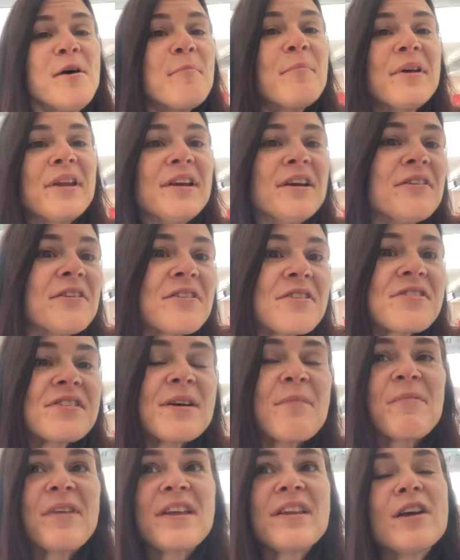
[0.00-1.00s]
But here is
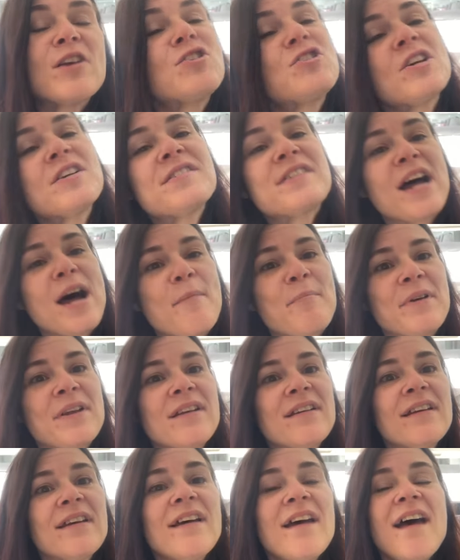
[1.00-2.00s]
something that just
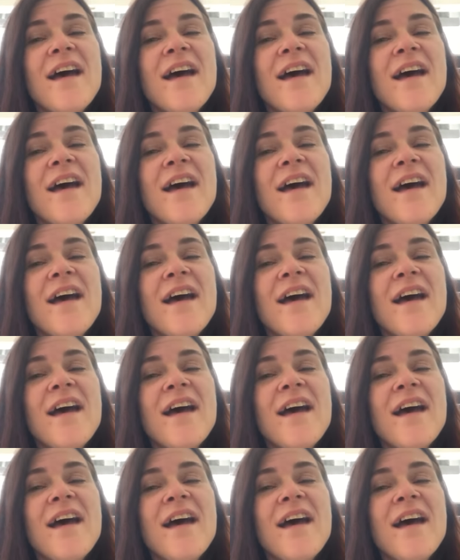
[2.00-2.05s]
happened,